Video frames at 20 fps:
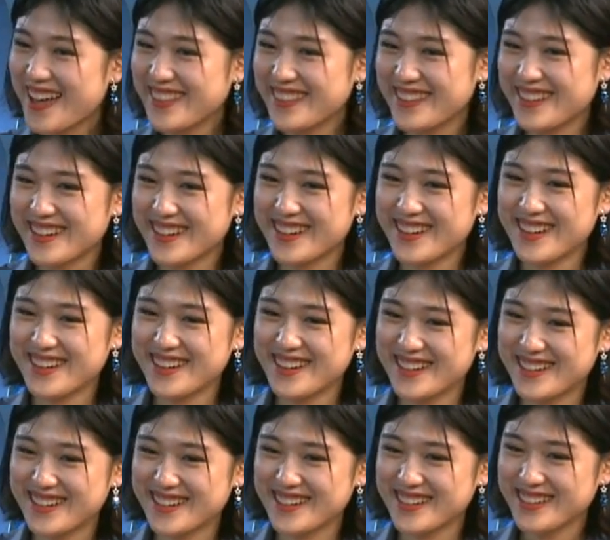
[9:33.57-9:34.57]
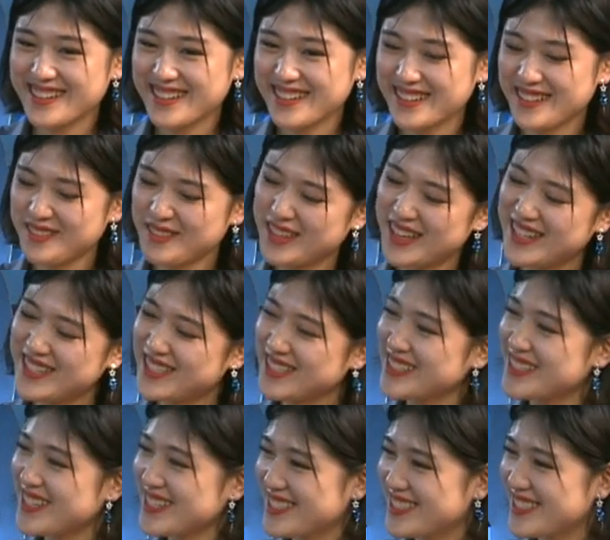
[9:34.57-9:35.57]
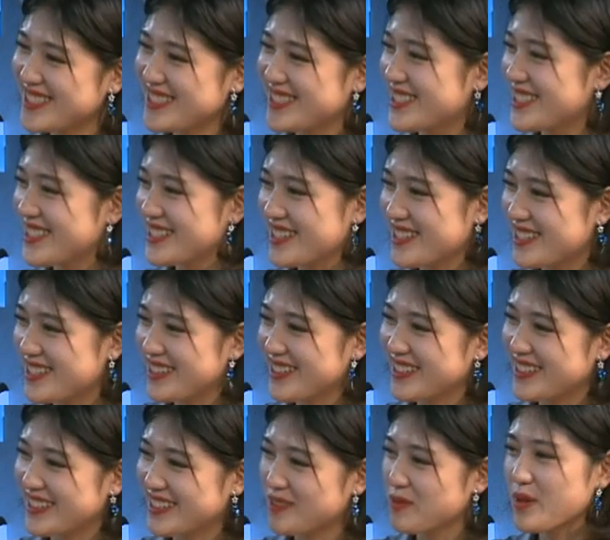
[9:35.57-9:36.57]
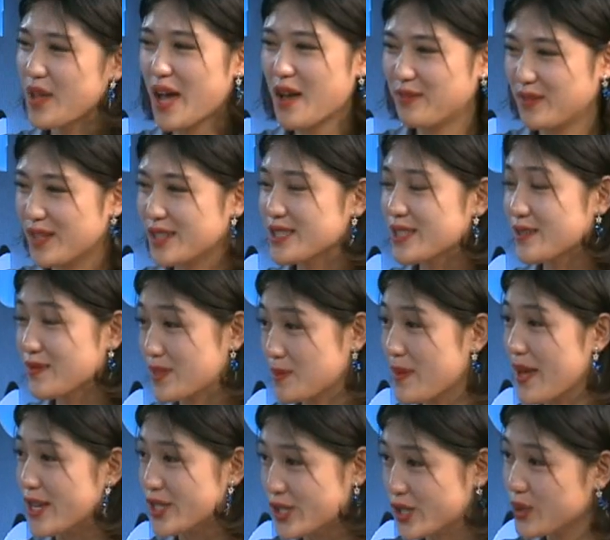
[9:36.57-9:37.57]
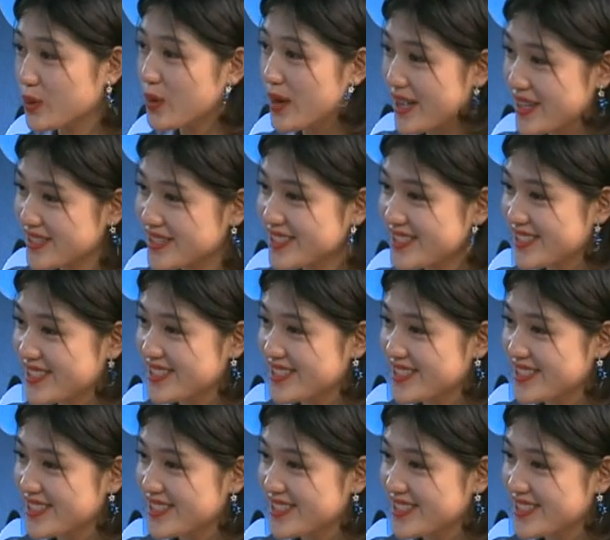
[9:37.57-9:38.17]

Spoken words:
And I think that's like we have lots of special ones.